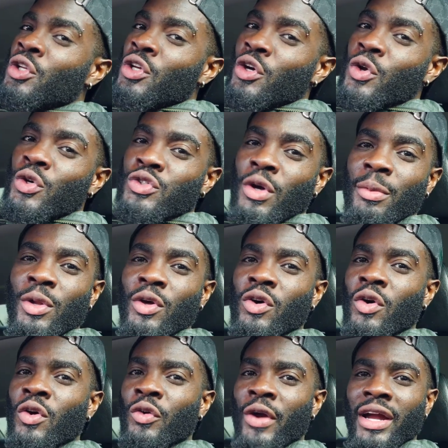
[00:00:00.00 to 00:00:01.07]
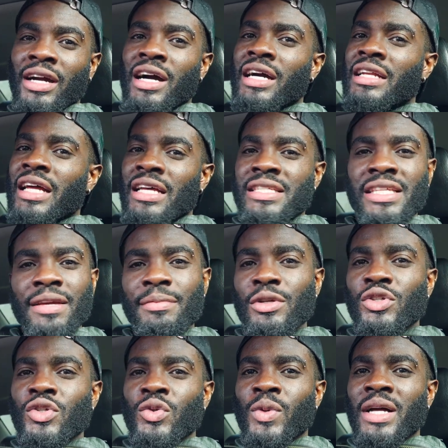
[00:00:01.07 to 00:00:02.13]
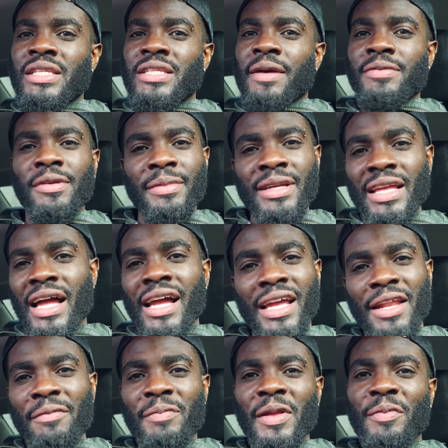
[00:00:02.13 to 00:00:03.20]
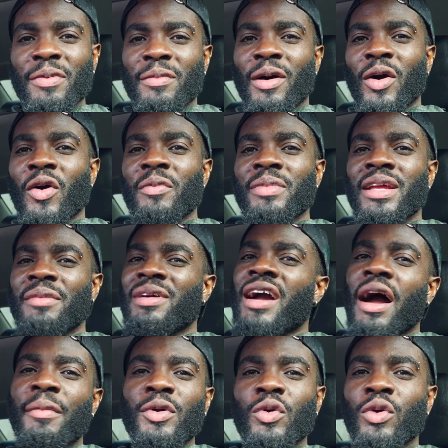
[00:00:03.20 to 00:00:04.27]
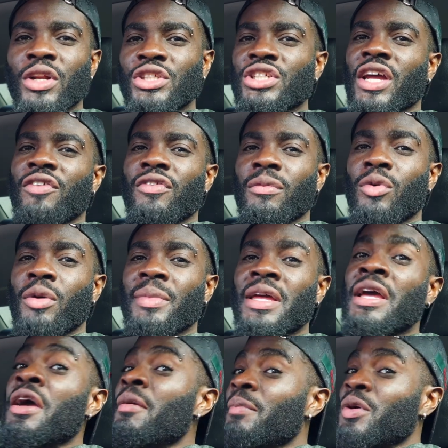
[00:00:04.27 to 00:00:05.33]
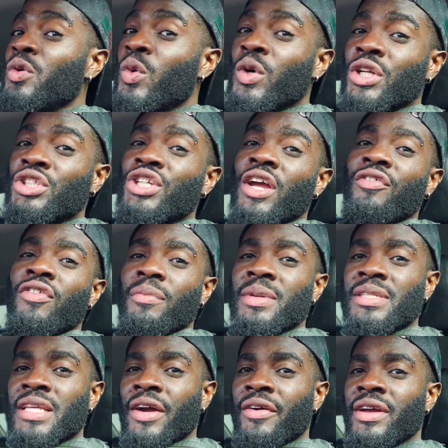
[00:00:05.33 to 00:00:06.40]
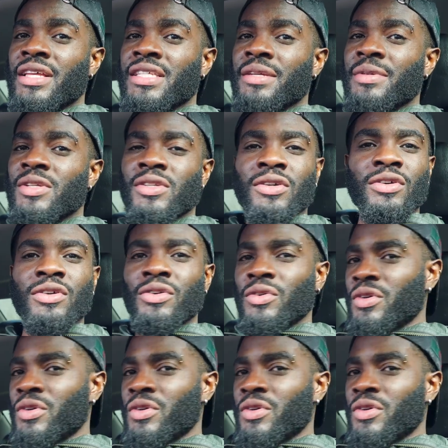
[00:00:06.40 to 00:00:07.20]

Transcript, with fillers: You do some little record and send me through WhatsApp so I can give the people my update because I don't want to check for mommy, I don't want to check for Mr. Wray, see me so.